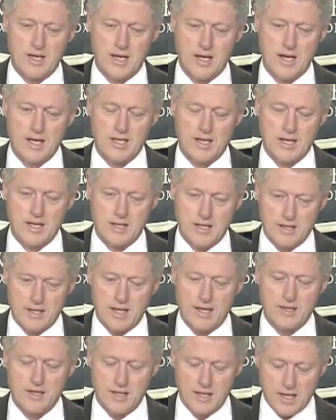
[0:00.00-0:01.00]

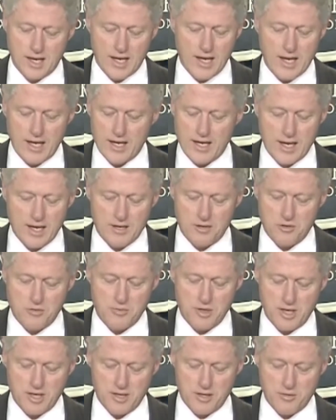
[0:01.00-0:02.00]
I think I can't do
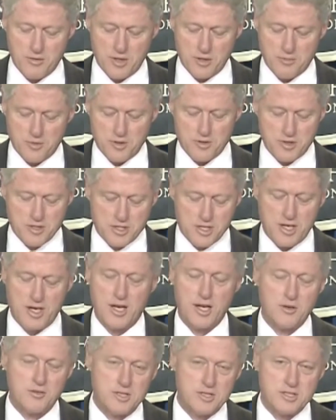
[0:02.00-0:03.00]
better than what Patricia
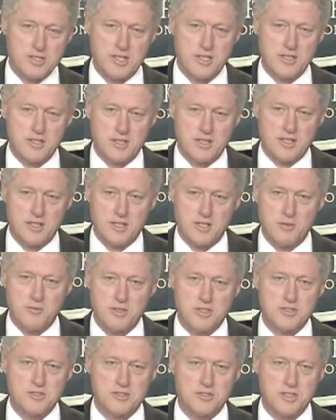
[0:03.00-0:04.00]
Holloway said, the
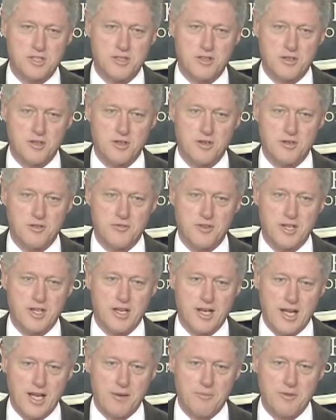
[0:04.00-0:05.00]
commission chair. You know, if it can
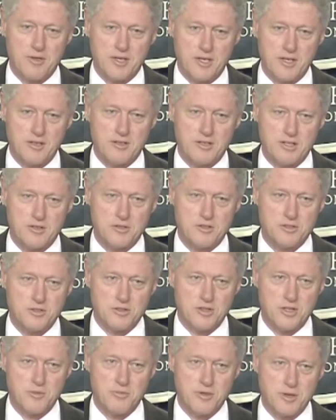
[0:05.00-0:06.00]
happen here, then
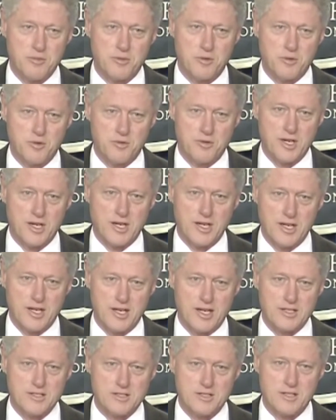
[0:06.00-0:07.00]
surely people will
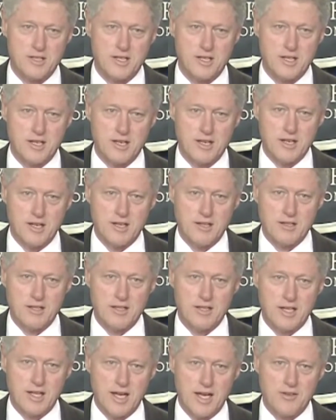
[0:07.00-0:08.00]
recognize that
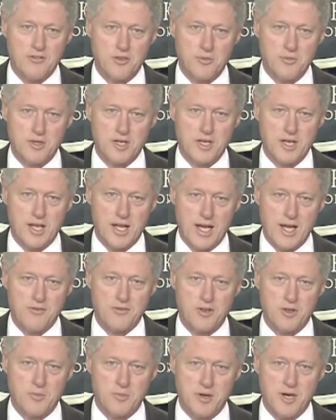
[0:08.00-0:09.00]
they have to be alive to
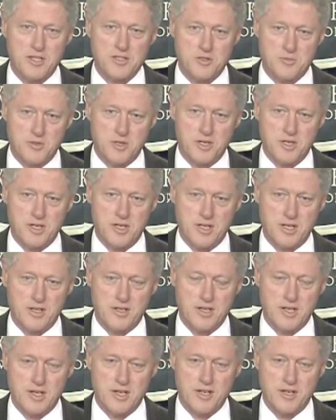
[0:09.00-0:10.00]
the possibility
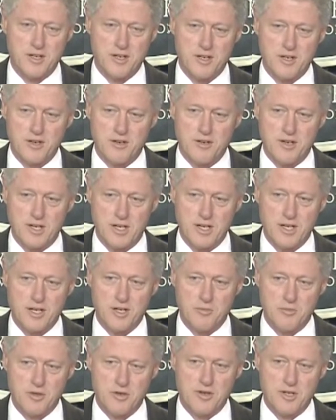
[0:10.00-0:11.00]
that it could occur in any
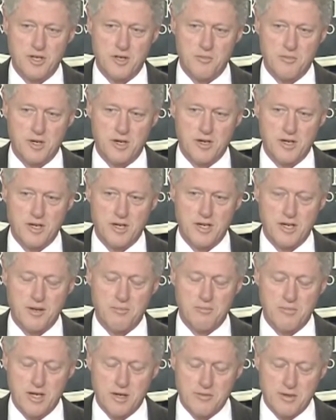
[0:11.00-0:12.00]
community in America, and
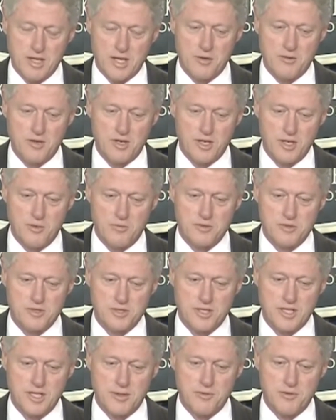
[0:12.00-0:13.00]
maybe that will help us to
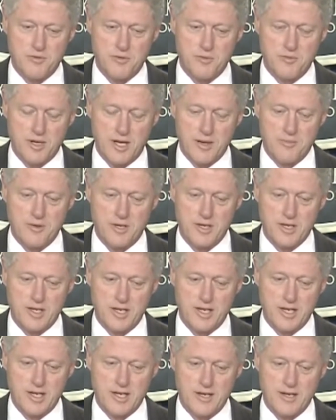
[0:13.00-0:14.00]
keep it from happening
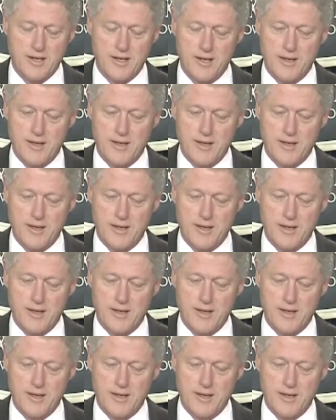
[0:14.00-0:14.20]
again.